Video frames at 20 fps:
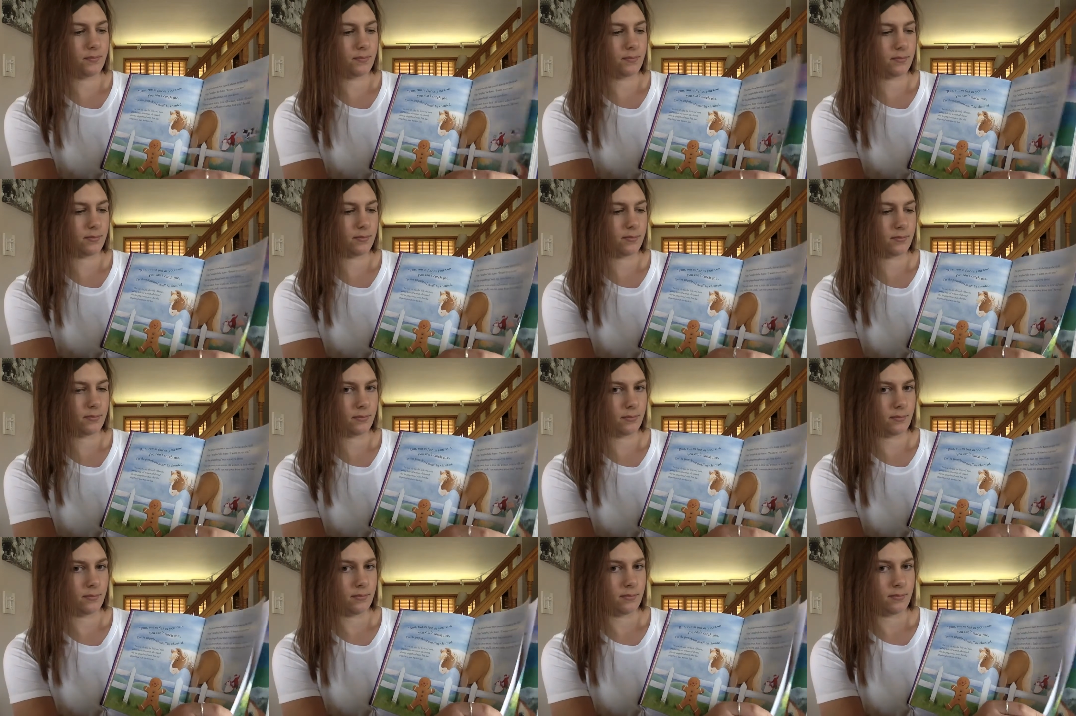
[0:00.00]

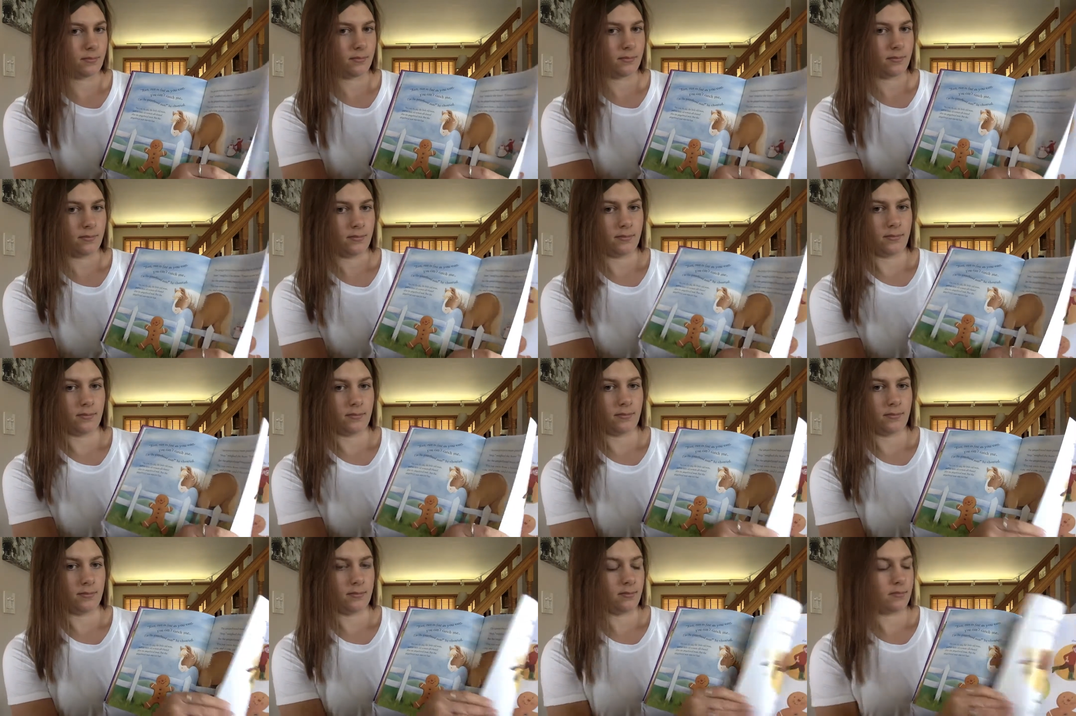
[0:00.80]

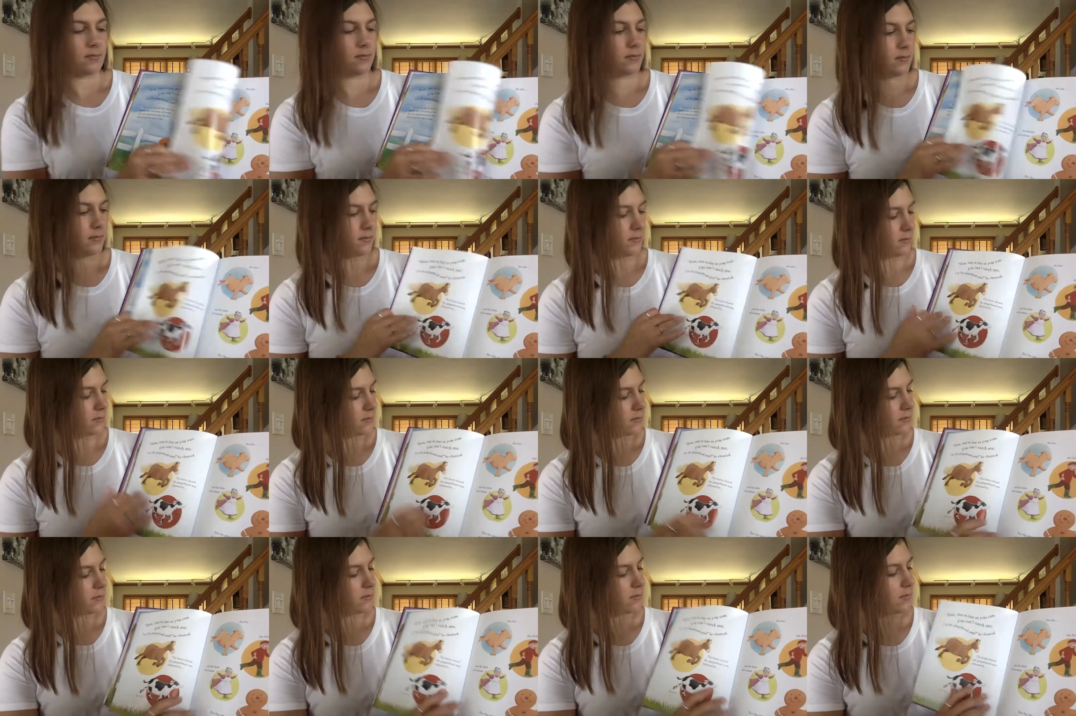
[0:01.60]

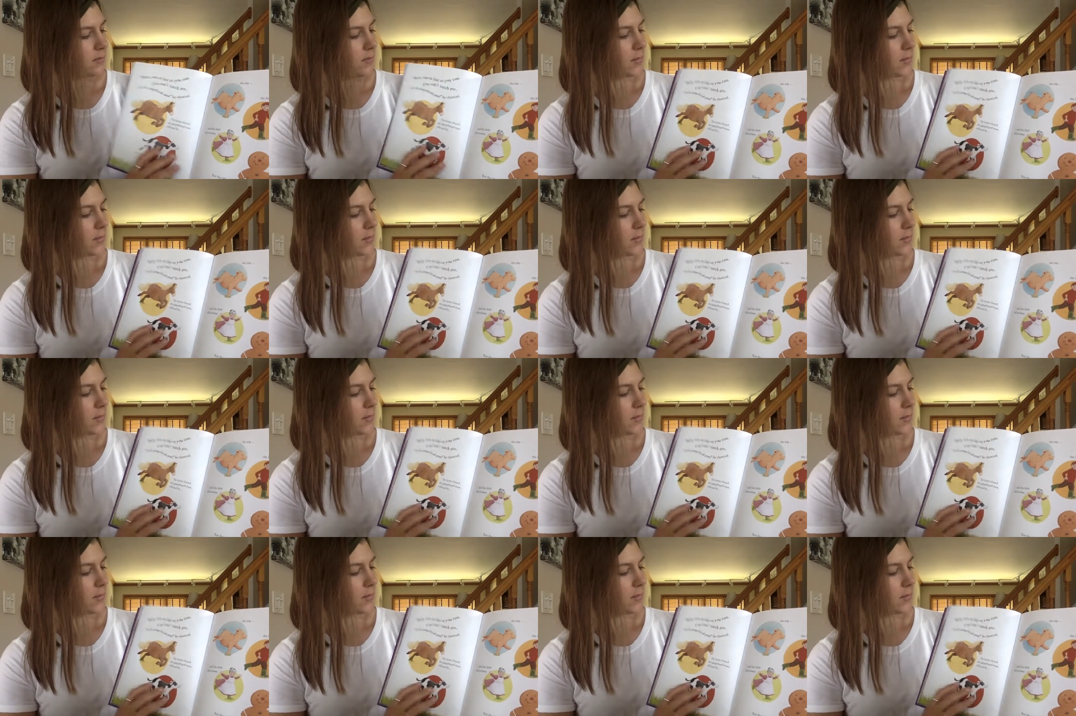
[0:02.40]
[no speech]